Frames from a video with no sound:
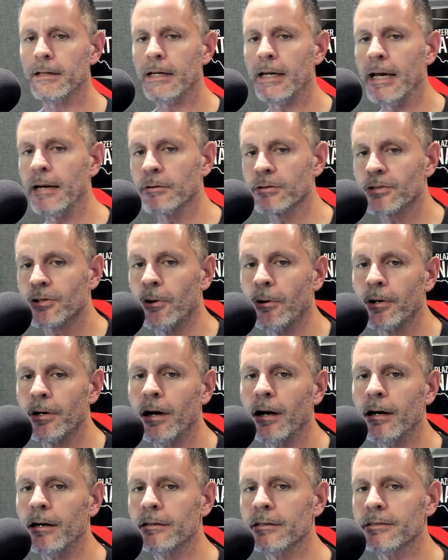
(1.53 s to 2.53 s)
Hey, what's going
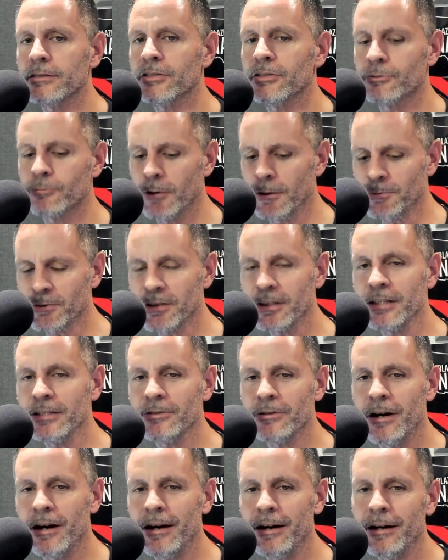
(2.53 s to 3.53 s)
on? This is Rip City
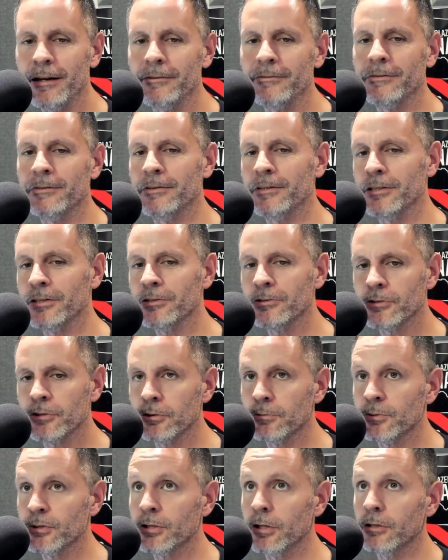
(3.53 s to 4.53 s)
Drive, the
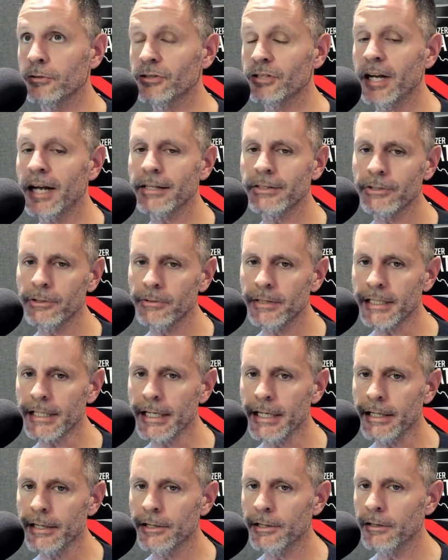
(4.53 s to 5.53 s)
YouTube show. Chad Doing
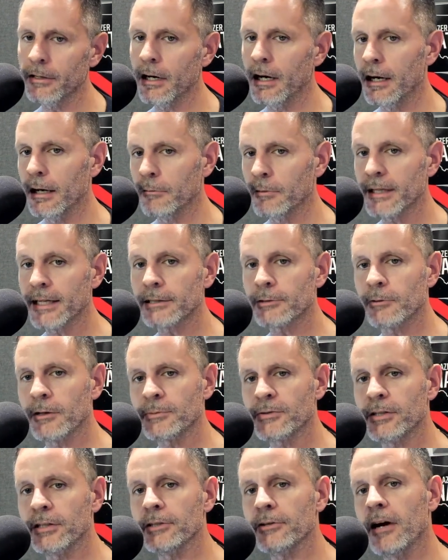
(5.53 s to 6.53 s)
here. We got the Rip
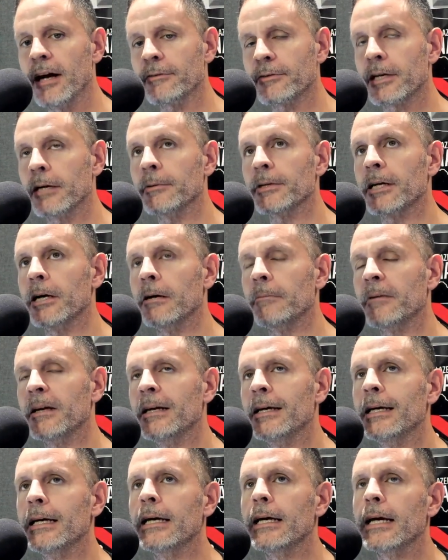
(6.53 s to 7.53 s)
City Drive coming up
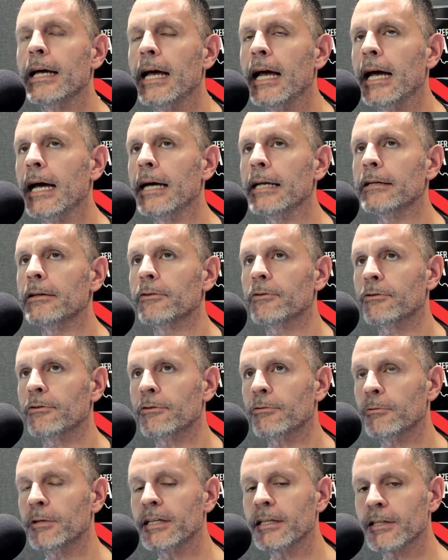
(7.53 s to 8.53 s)
at
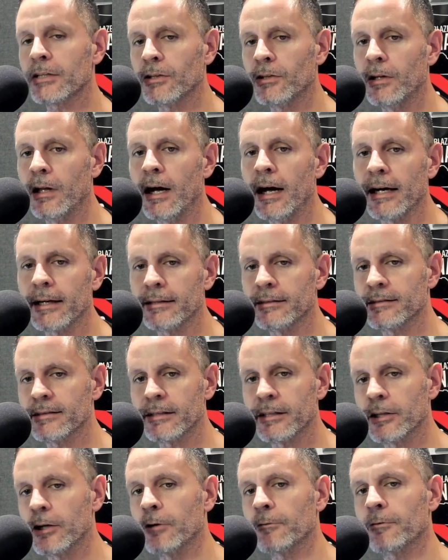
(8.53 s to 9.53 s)
3 o'clock. It's
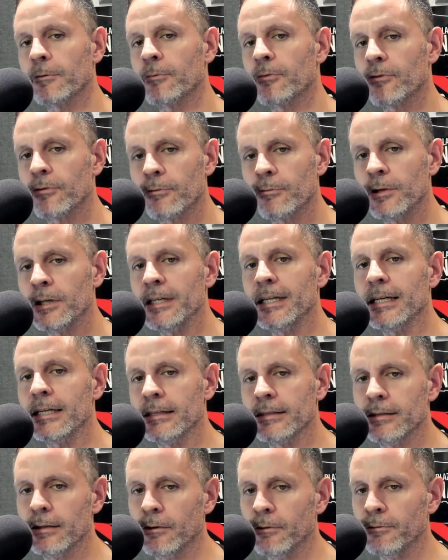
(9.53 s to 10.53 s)
going to go from 3
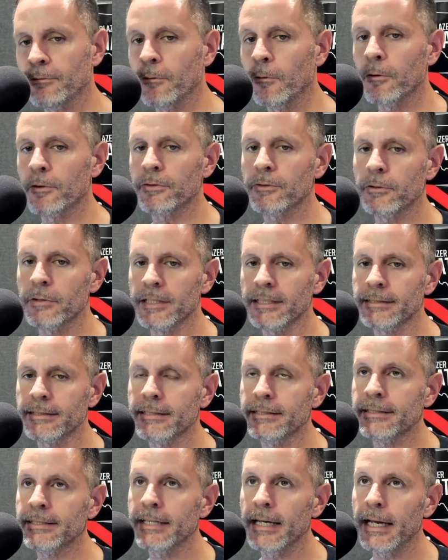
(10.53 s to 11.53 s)
until 4:30
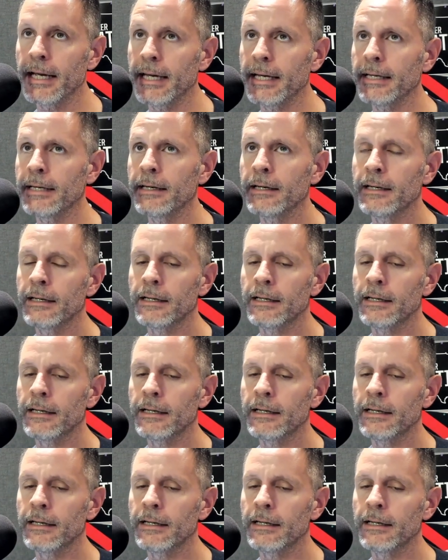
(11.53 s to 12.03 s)
today.